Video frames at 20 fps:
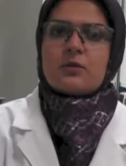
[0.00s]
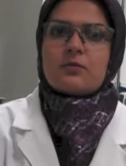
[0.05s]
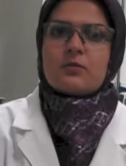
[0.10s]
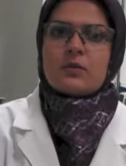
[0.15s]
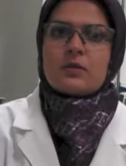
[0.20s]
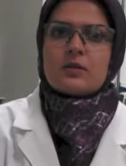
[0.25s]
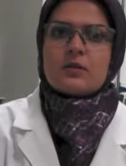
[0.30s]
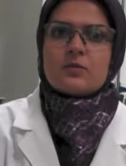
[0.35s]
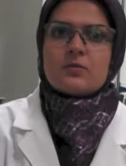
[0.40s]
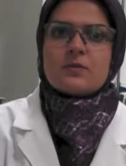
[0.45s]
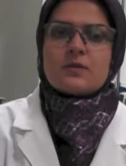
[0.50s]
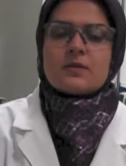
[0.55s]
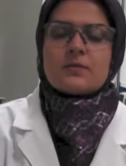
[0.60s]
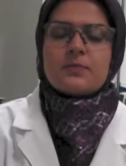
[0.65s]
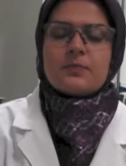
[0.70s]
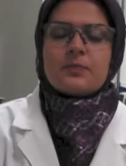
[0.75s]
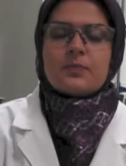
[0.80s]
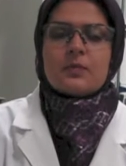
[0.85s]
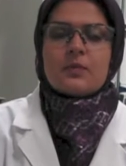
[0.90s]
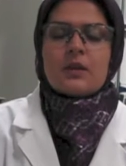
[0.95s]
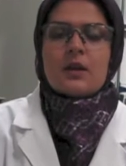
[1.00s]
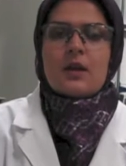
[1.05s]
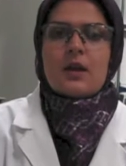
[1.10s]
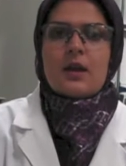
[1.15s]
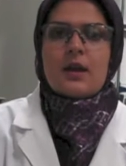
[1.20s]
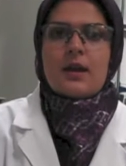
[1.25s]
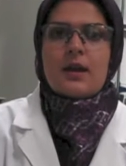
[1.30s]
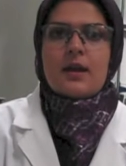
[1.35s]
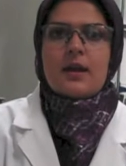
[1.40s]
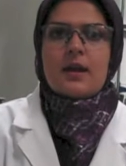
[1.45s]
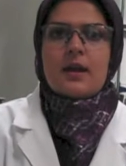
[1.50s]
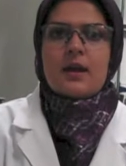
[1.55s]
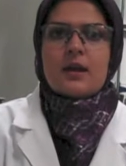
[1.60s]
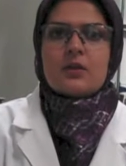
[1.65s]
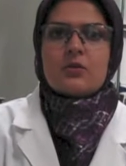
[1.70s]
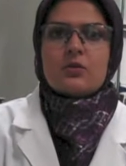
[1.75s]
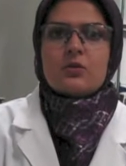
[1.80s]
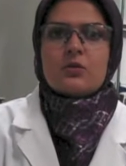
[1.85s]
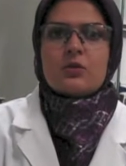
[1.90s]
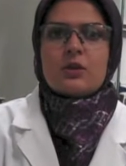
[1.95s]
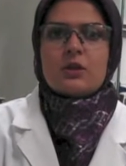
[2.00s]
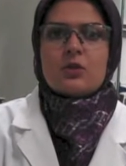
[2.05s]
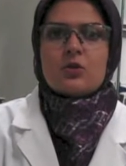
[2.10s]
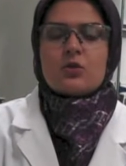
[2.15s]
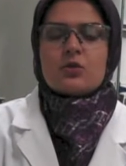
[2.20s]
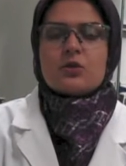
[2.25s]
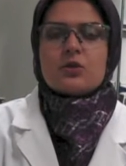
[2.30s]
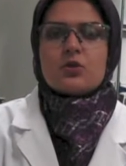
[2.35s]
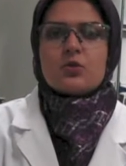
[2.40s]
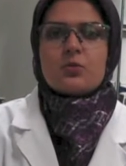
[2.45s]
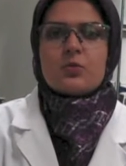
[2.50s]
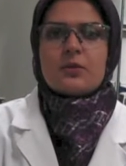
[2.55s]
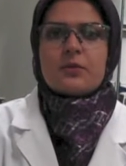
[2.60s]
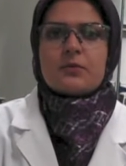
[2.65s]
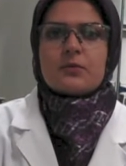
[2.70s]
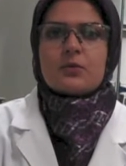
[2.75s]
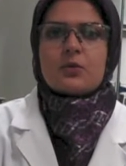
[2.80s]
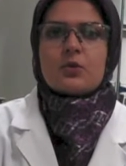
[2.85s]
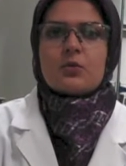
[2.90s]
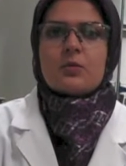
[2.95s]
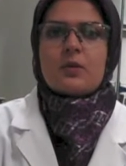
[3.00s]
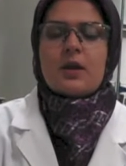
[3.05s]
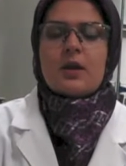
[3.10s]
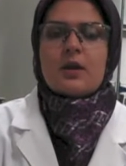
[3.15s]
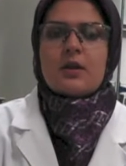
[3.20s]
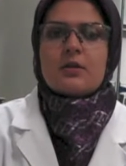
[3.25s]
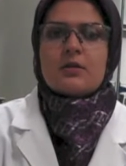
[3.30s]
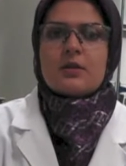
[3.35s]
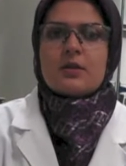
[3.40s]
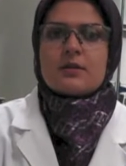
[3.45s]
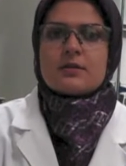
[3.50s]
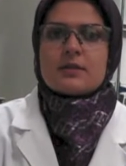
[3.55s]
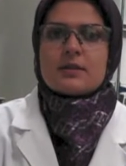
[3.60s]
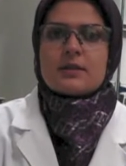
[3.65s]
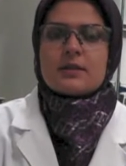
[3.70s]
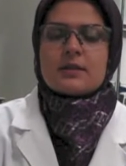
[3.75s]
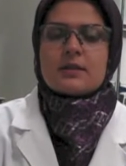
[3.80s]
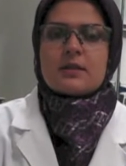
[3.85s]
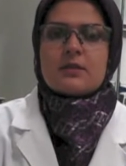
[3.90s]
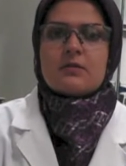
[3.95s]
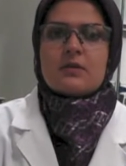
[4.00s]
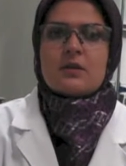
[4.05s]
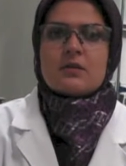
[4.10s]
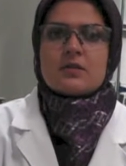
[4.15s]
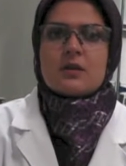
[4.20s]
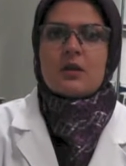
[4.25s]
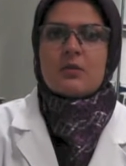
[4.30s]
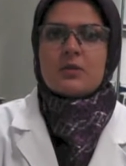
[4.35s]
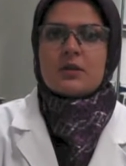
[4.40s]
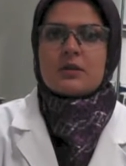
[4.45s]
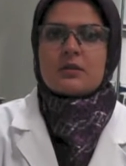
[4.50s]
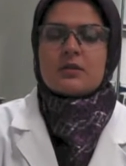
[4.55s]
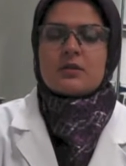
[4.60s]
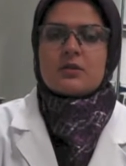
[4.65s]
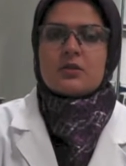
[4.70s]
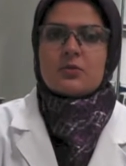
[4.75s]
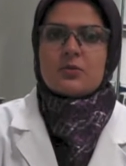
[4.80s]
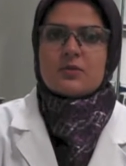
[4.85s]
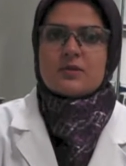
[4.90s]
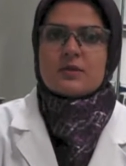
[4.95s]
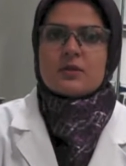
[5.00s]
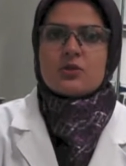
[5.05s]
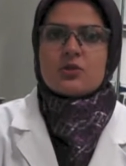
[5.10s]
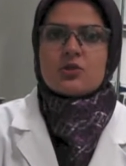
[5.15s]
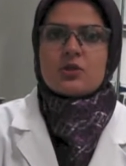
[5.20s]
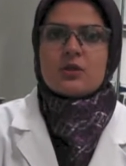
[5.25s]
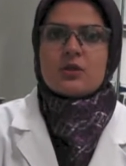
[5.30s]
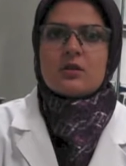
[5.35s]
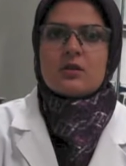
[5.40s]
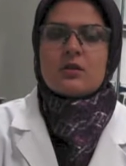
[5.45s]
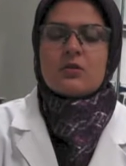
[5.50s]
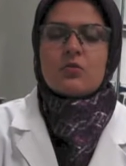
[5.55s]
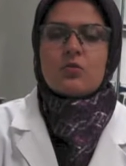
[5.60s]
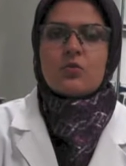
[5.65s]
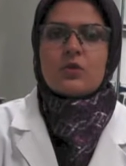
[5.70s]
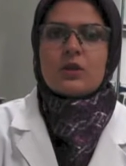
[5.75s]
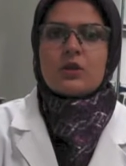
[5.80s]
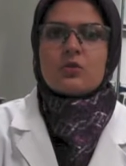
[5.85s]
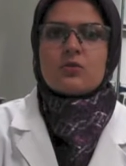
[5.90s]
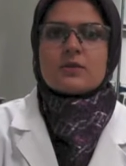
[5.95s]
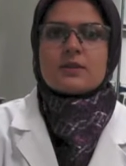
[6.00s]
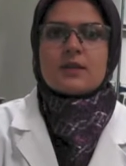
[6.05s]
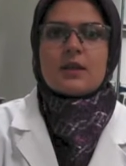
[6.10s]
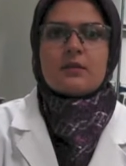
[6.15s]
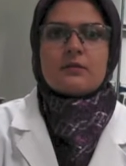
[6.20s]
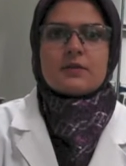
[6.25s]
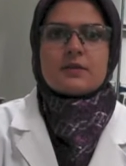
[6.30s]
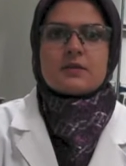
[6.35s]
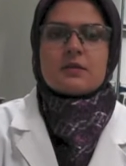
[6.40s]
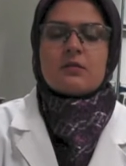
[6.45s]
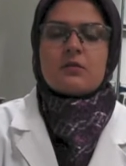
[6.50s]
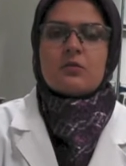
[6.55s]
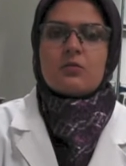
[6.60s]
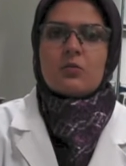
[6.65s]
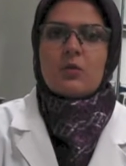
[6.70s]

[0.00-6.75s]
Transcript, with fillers: films. And in order to perform area selective atomic layer deposition, we use self-assembled